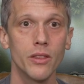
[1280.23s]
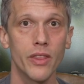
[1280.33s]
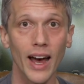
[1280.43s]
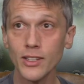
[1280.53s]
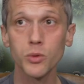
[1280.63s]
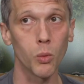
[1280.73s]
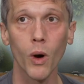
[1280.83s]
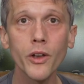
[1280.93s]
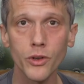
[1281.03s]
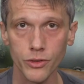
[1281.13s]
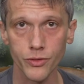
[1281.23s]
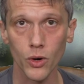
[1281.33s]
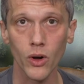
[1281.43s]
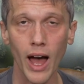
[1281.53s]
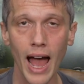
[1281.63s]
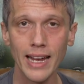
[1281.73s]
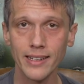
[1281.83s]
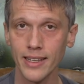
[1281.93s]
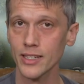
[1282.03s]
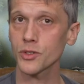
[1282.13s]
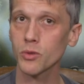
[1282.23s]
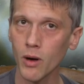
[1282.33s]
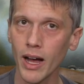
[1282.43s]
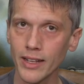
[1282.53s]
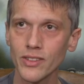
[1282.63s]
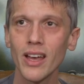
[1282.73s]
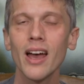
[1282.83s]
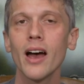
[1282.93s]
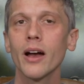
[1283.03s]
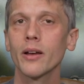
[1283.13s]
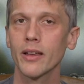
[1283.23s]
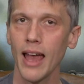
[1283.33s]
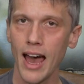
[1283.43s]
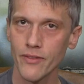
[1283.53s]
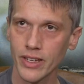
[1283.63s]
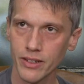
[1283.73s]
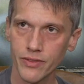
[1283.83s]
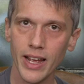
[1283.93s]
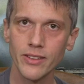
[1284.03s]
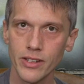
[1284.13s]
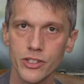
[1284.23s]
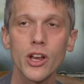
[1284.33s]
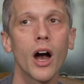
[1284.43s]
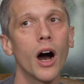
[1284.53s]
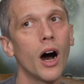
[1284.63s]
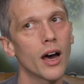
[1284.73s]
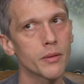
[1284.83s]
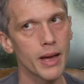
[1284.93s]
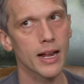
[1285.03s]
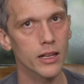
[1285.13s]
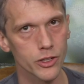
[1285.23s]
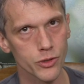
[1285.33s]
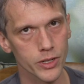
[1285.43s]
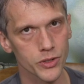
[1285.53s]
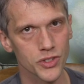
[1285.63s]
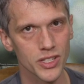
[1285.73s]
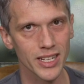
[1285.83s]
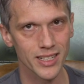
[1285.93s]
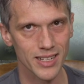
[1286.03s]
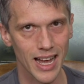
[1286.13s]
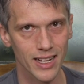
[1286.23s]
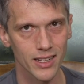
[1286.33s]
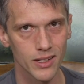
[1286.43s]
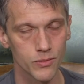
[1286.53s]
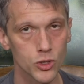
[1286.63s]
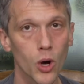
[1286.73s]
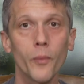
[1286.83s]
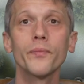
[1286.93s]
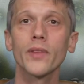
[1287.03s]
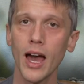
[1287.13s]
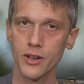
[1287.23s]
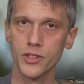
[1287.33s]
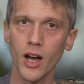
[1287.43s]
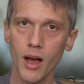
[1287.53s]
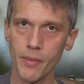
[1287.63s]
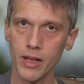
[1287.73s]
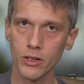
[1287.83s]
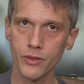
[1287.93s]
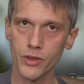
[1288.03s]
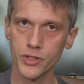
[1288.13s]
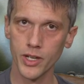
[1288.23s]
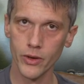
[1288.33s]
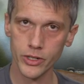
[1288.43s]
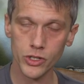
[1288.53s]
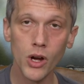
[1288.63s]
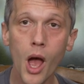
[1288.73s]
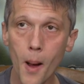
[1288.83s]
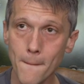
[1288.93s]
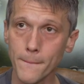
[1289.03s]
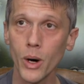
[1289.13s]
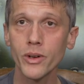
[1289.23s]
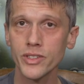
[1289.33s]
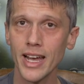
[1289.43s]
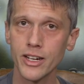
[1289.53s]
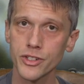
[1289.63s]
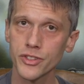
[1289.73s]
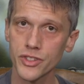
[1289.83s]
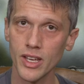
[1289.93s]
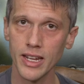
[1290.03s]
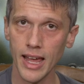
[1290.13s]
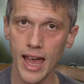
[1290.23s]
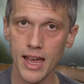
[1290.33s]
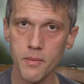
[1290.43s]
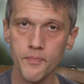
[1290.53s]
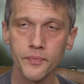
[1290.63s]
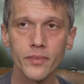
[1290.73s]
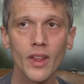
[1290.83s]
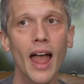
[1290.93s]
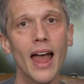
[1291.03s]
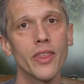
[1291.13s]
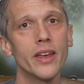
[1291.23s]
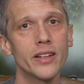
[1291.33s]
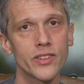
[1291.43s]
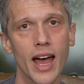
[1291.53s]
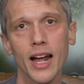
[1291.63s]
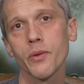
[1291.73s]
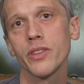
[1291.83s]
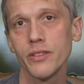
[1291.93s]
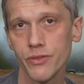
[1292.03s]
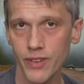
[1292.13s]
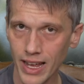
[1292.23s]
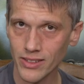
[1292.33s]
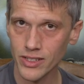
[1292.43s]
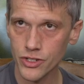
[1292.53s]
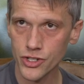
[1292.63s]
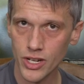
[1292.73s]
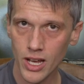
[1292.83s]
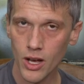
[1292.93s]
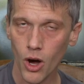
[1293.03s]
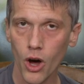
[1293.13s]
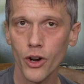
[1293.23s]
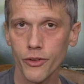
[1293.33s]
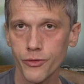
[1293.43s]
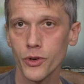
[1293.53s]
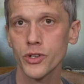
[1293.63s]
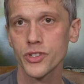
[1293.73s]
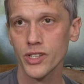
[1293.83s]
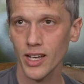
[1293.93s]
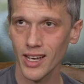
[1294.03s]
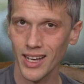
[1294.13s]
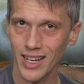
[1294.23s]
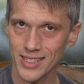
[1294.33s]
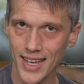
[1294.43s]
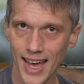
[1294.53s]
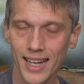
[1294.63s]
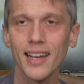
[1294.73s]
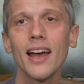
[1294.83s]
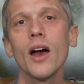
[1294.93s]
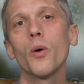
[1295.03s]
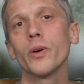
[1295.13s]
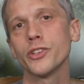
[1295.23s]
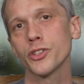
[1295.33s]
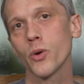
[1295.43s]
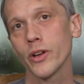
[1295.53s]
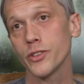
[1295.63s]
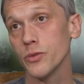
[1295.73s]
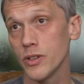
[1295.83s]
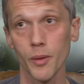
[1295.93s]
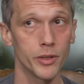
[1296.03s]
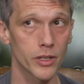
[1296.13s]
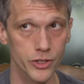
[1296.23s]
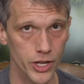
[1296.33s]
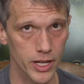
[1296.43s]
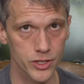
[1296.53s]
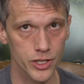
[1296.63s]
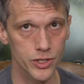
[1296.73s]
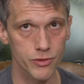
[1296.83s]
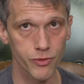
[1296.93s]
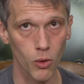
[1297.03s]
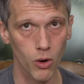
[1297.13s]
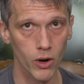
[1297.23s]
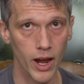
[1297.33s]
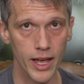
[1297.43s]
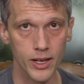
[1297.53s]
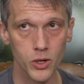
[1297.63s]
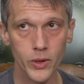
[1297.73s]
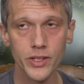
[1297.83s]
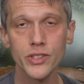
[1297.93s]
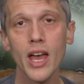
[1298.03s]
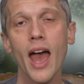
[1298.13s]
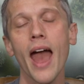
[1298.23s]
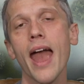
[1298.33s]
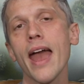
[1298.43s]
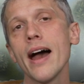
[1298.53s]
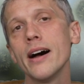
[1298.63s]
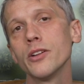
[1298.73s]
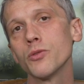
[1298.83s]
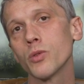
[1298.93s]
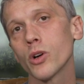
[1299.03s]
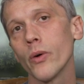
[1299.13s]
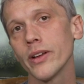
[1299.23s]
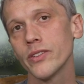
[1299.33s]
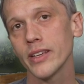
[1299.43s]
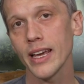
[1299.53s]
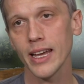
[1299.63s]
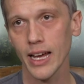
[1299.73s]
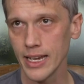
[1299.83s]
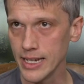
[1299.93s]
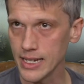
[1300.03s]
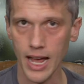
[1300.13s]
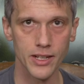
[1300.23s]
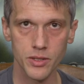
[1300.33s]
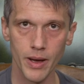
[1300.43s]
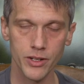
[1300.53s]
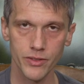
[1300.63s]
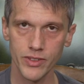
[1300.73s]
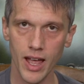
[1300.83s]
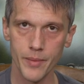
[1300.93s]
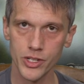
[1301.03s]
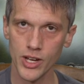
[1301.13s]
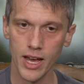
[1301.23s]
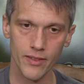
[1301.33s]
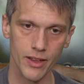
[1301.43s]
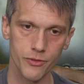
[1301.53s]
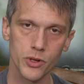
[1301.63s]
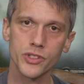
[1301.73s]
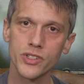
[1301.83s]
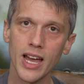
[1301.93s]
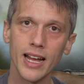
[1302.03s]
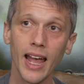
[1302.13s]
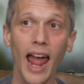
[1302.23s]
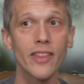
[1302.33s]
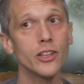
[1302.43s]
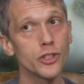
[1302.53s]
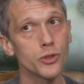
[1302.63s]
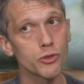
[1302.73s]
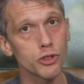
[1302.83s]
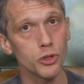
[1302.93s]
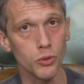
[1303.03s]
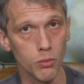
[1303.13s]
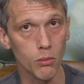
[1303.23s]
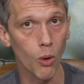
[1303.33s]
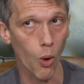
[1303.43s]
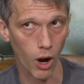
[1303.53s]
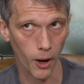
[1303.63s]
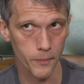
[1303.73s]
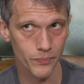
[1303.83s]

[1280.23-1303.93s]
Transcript: That's wonderful. And guess what? Having advantage automatically triggers sneak attack. So how does combat look for this character? Bonus action, steady aim, and then attack with advantage on our first attack, which is going to double our chances for a crit, and we're going to get a nice amount of damage out of that first attack, and then do 2 more.